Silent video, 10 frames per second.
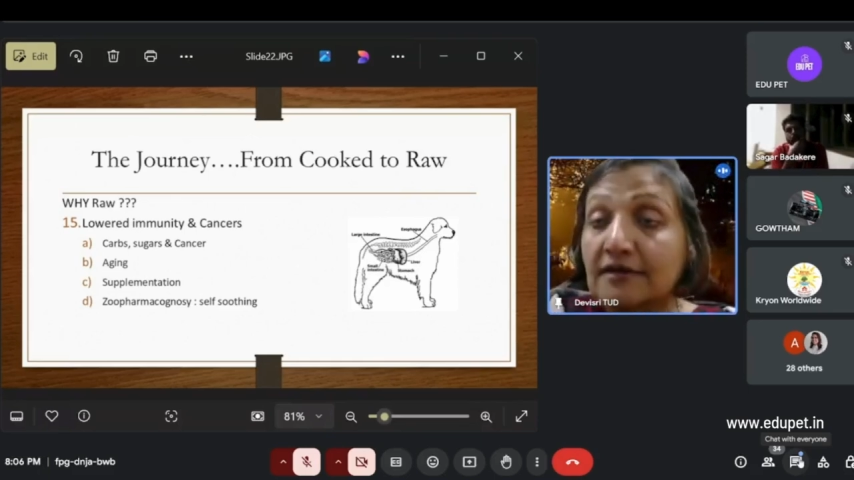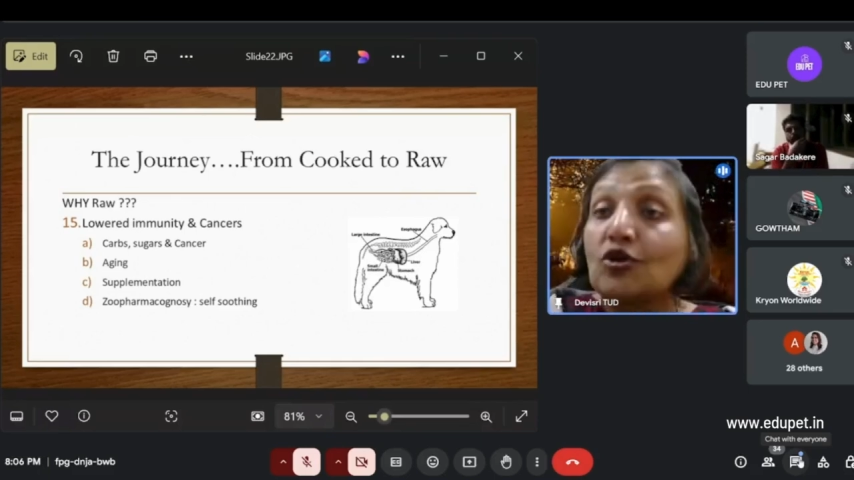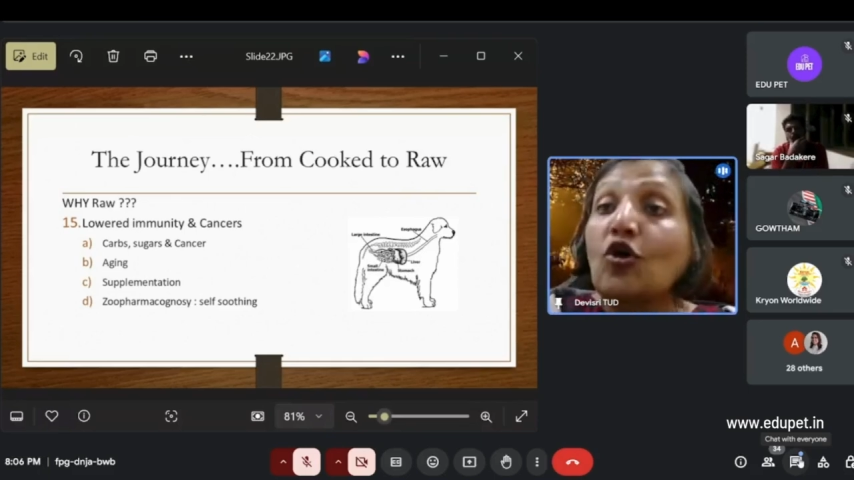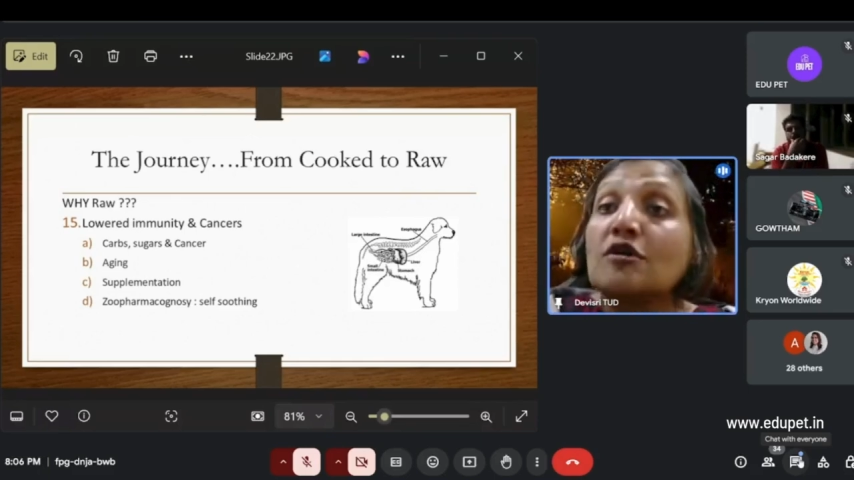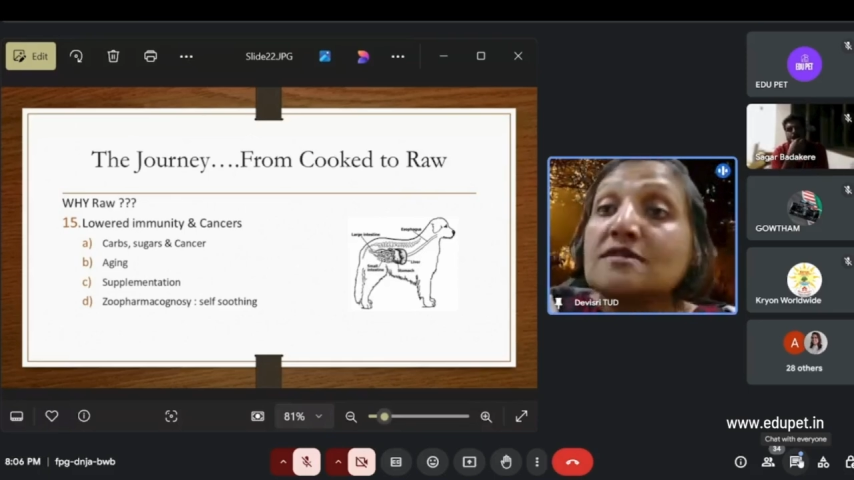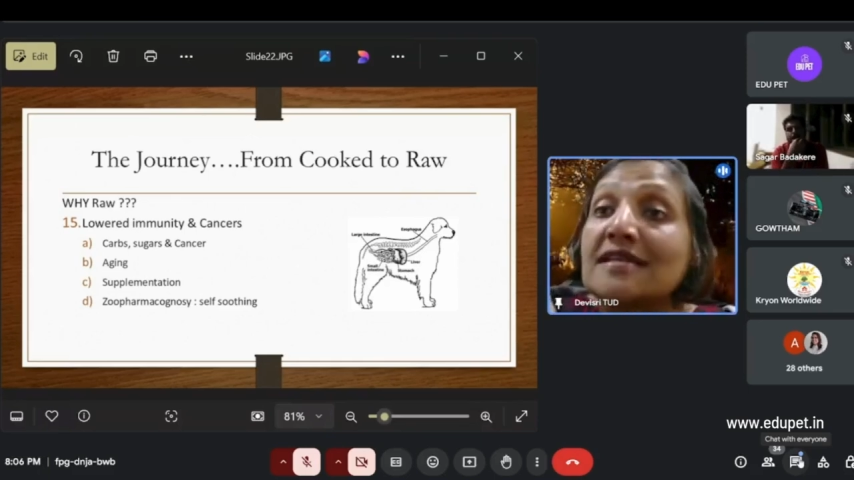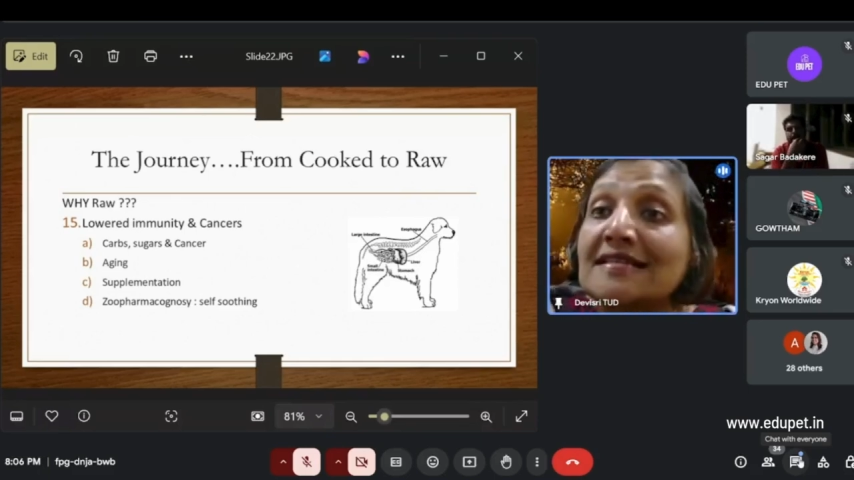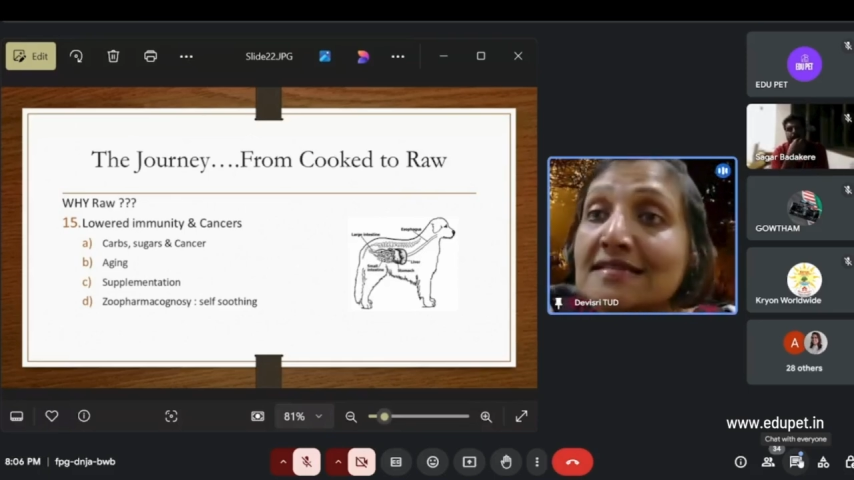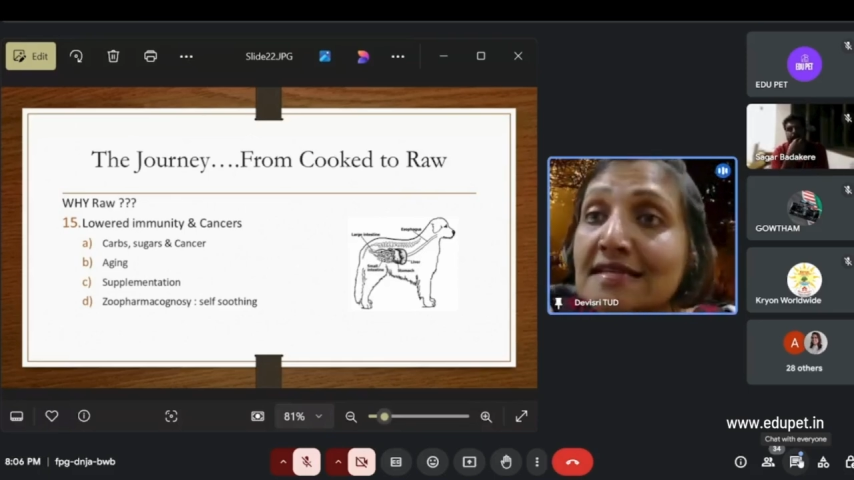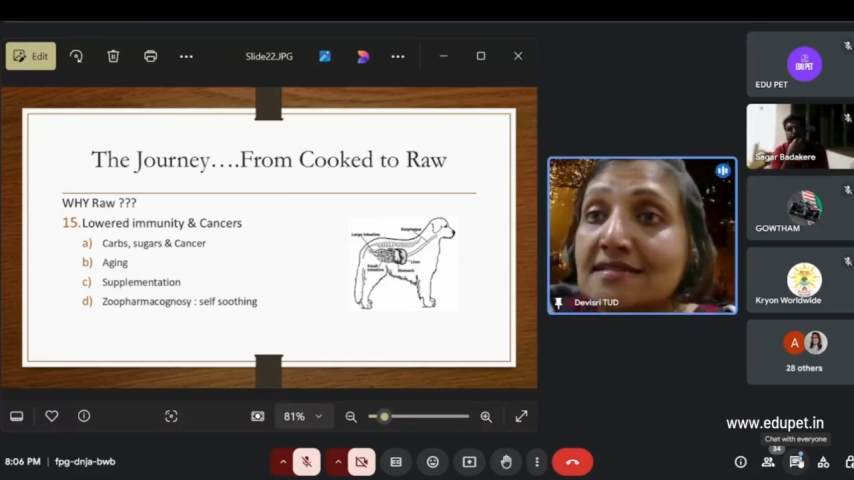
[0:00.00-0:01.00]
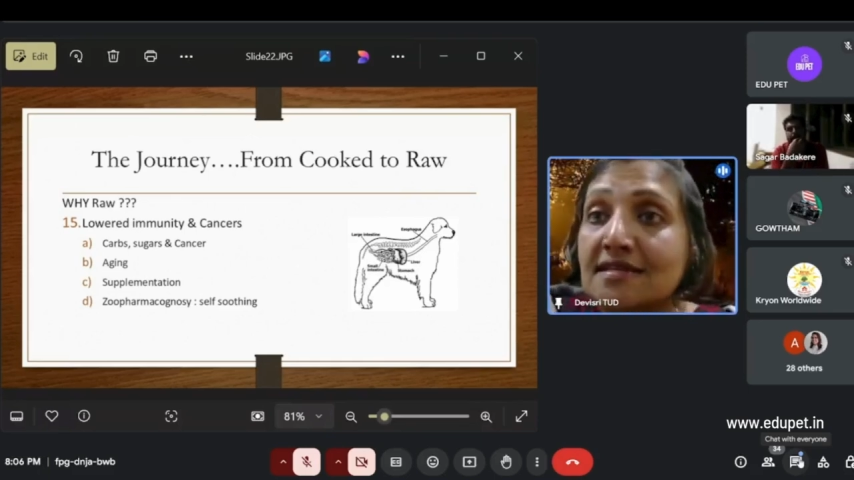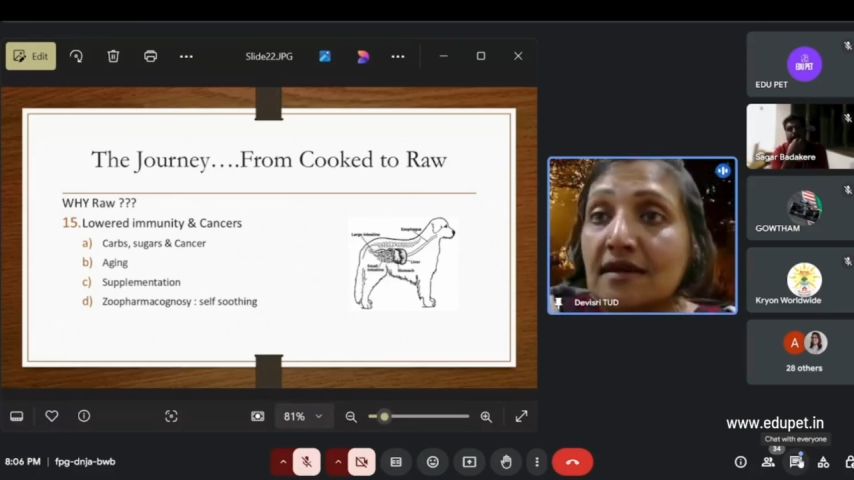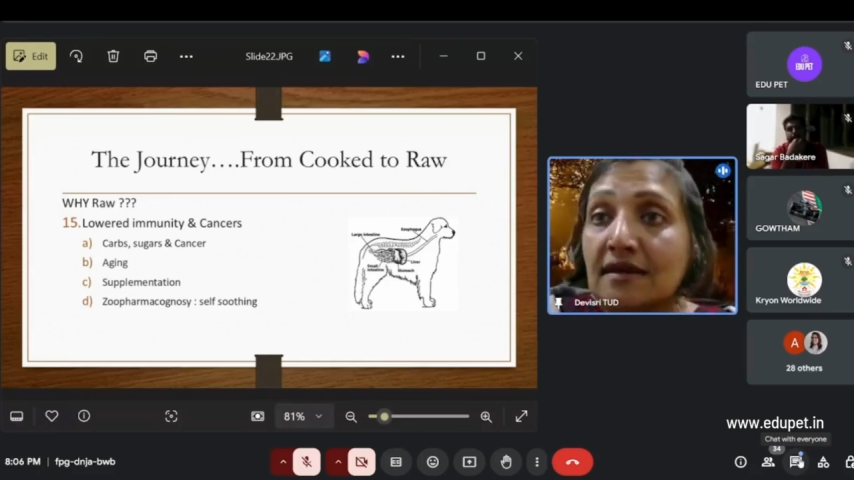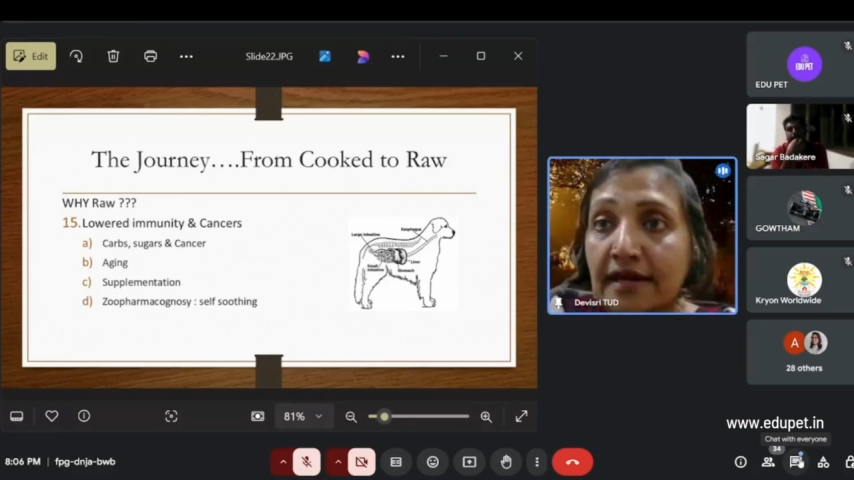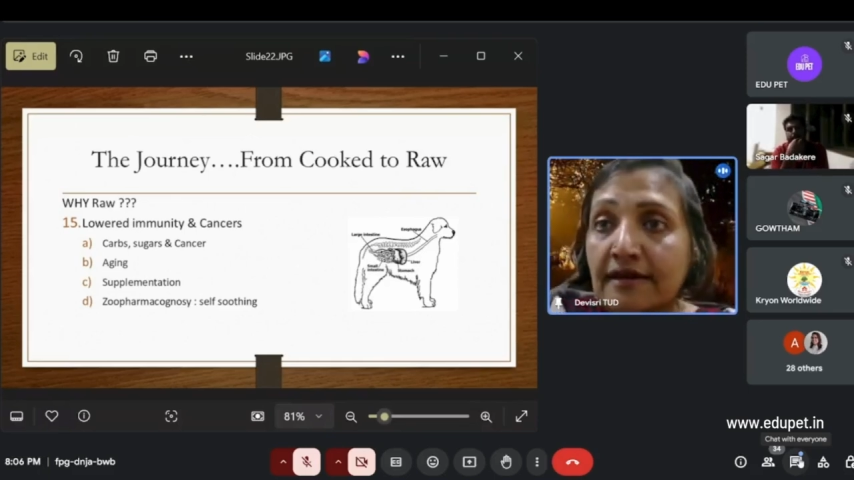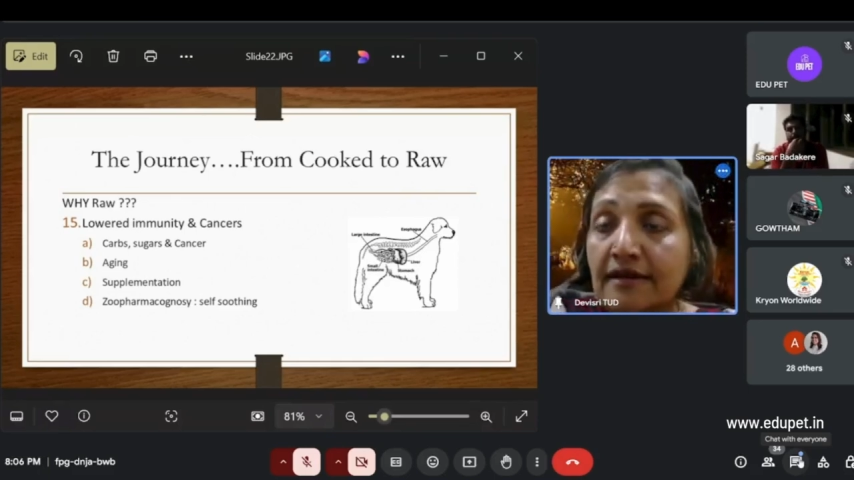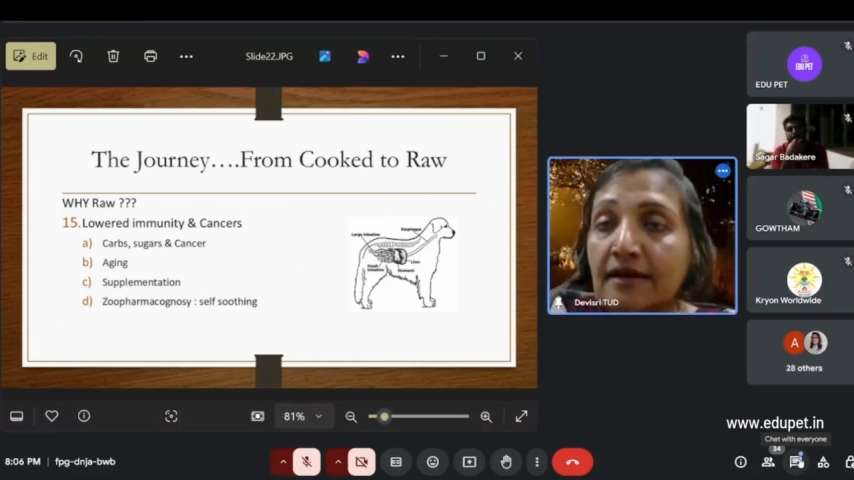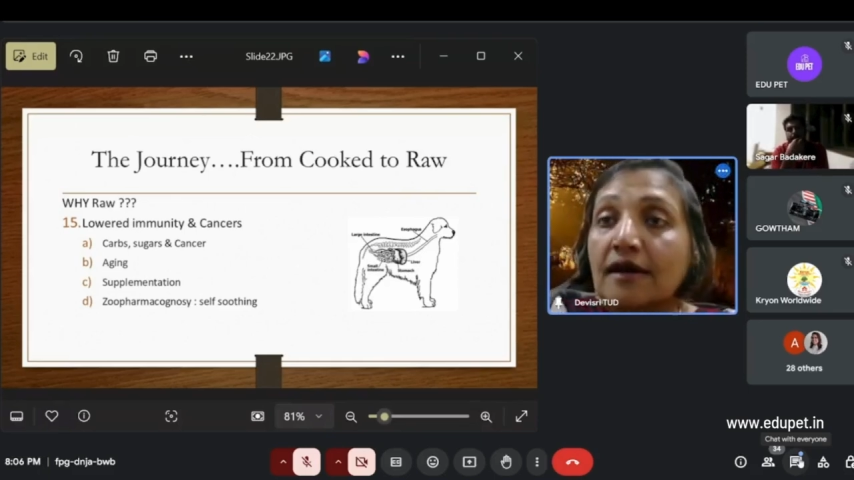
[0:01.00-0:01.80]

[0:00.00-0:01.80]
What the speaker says: The dog's instincts are great.